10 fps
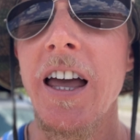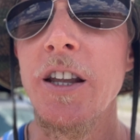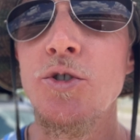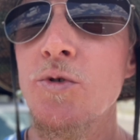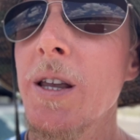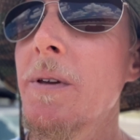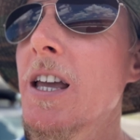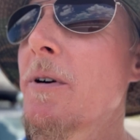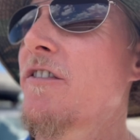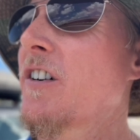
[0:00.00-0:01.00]
and
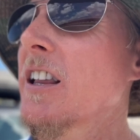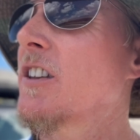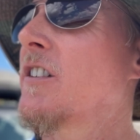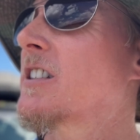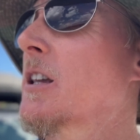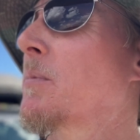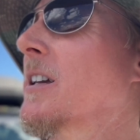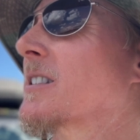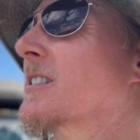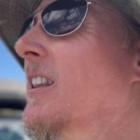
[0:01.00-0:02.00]
dreaming about finally visiting
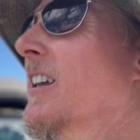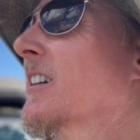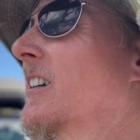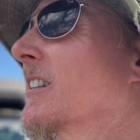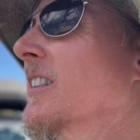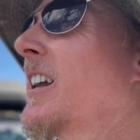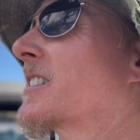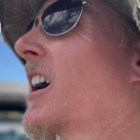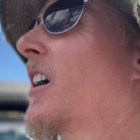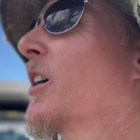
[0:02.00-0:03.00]
places like Lake
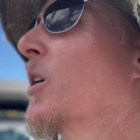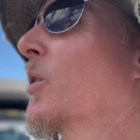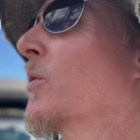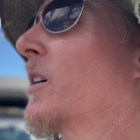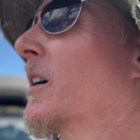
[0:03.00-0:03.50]
Tahoe,